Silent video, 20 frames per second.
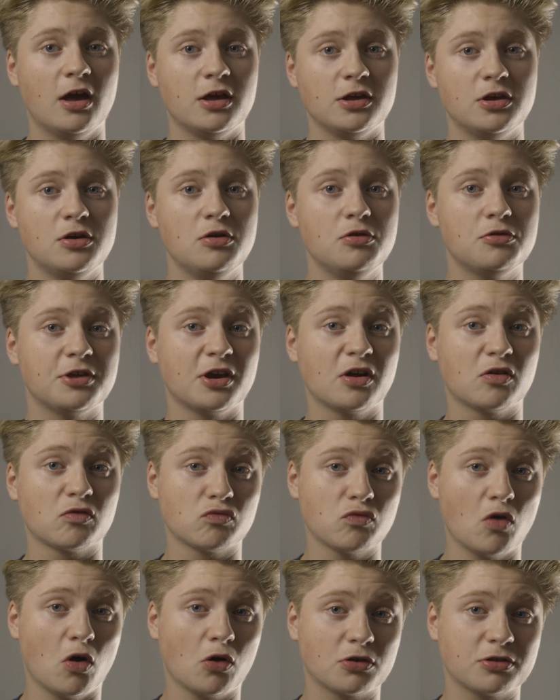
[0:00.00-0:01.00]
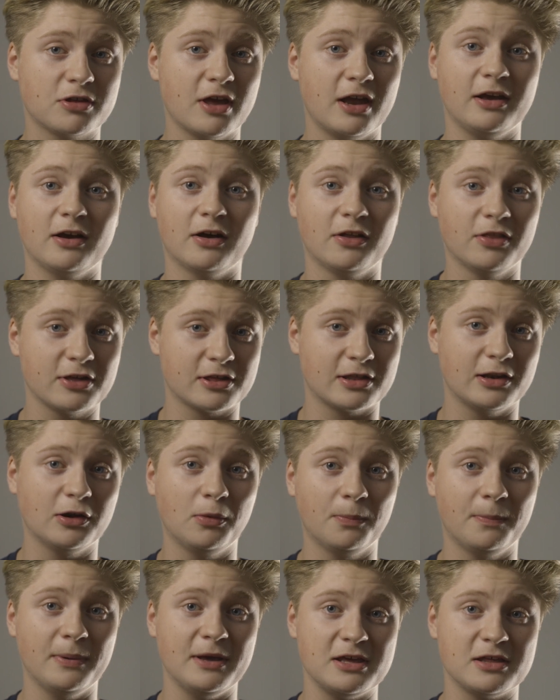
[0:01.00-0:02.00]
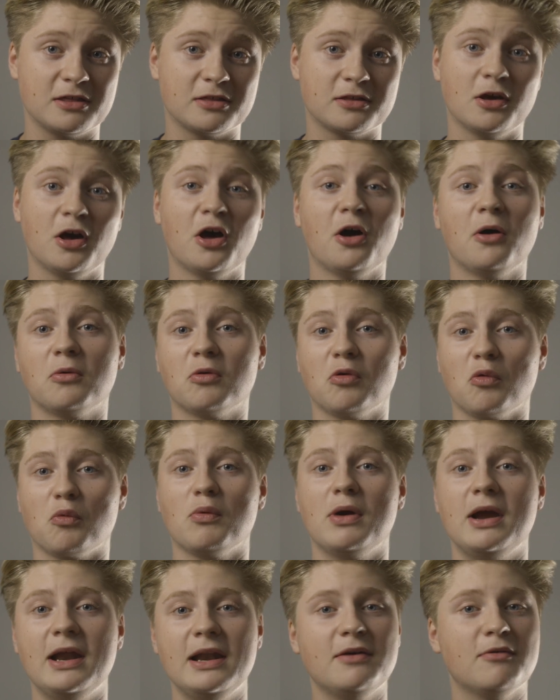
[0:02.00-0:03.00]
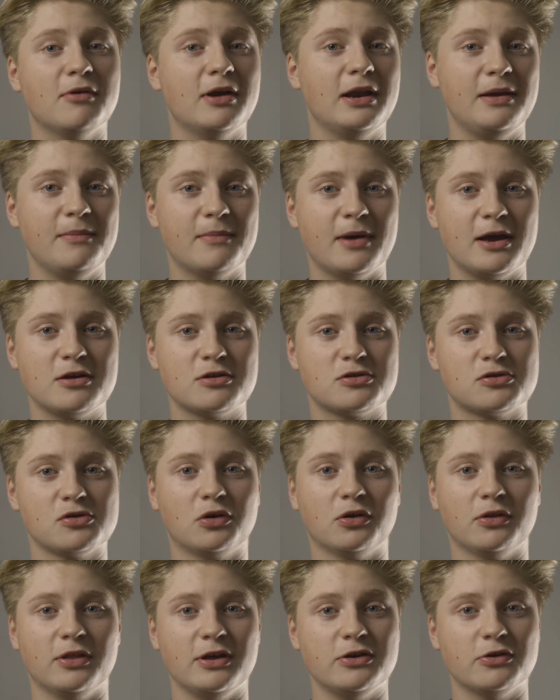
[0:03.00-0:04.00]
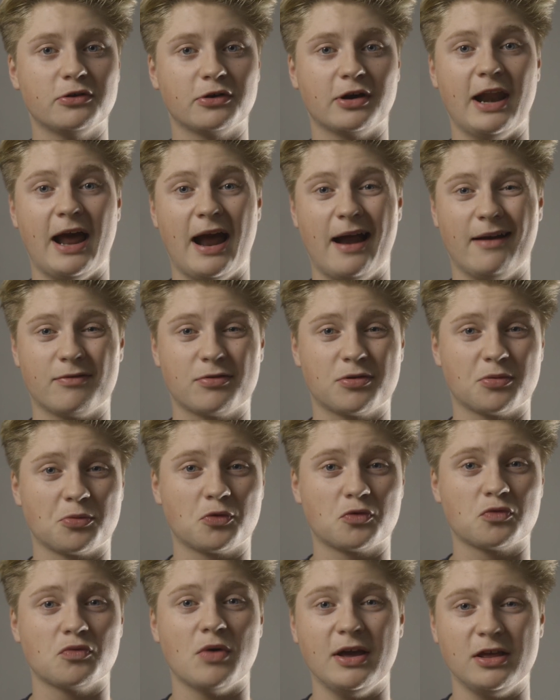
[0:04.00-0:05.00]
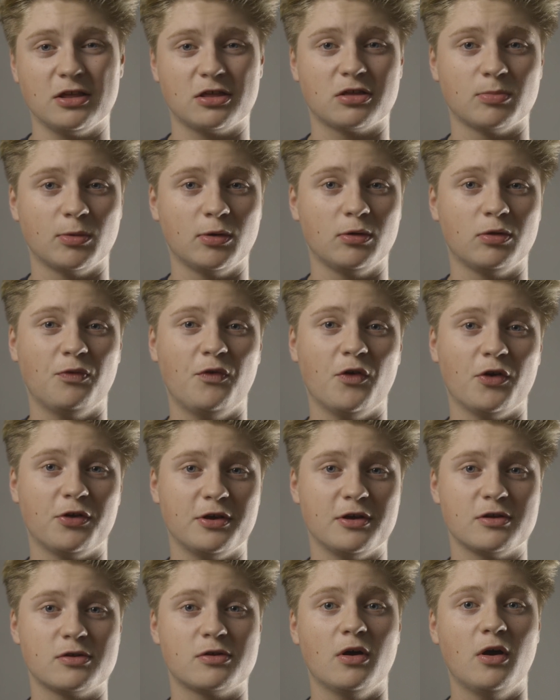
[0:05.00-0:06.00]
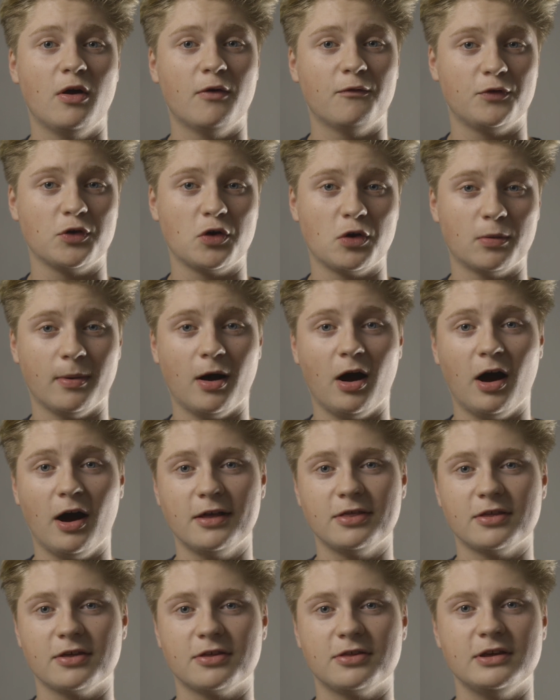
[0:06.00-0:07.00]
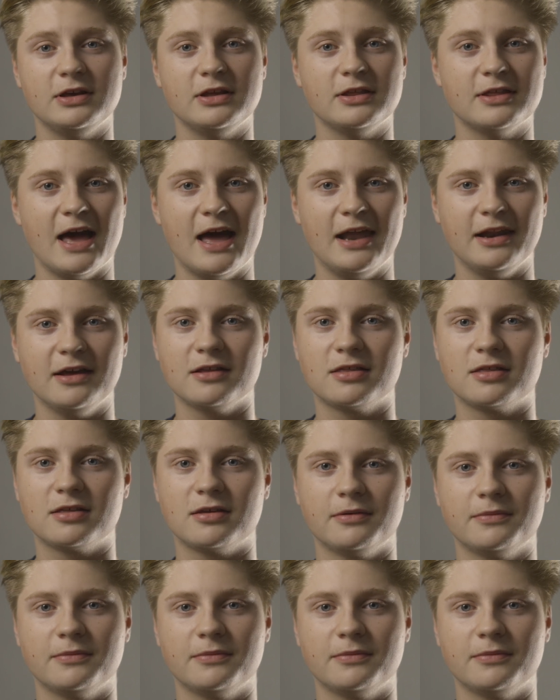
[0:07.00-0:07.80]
using a rock steady on this little beast will really make sure that you're going to have some great smooth footage for your behind the scenes edits.